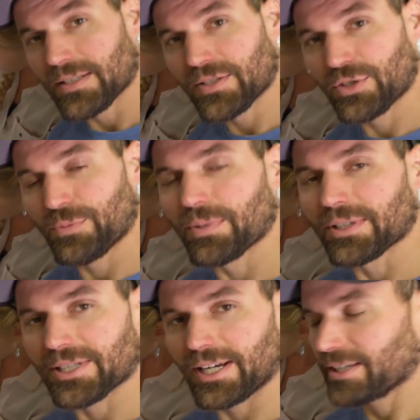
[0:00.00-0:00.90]
is super
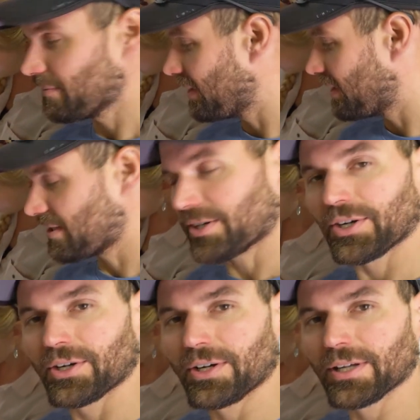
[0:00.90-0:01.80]
exciting because our
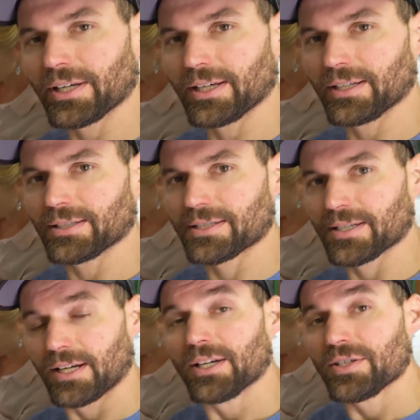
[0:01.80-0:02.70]
herd is
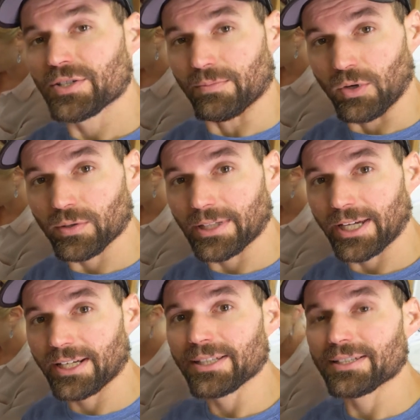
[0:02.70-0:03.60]
some old ladies